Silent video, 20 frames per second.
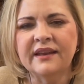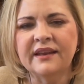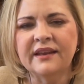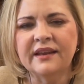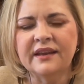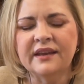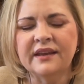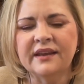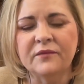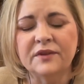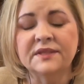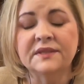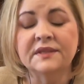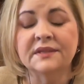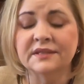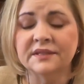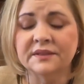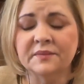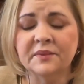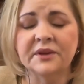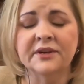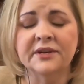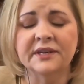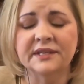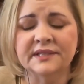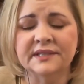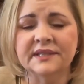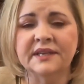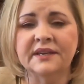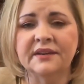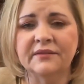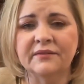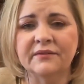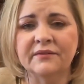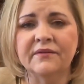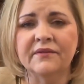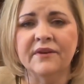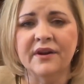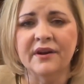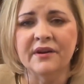he was experiencing
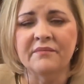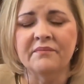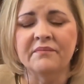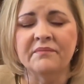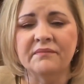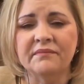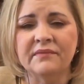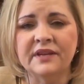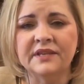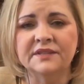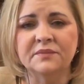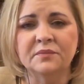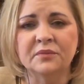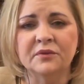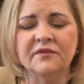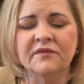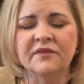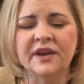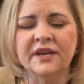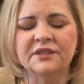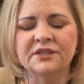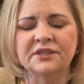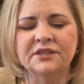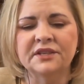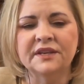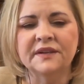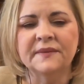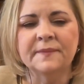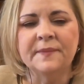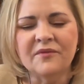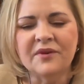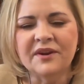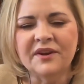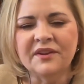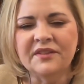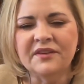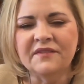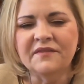from his profession. One of the